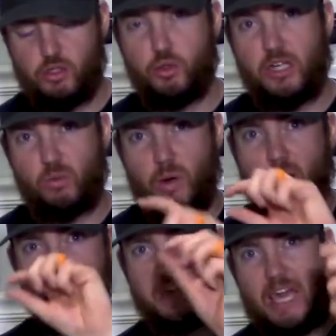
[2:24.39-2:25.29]
So you can
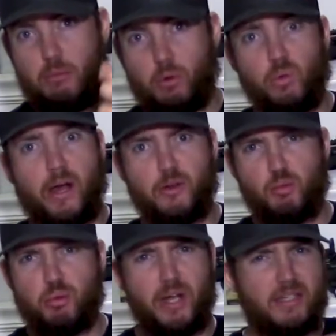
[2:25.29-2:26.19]
route the cable around
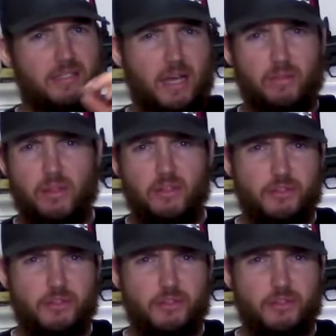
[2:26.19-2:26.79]
your press, down the,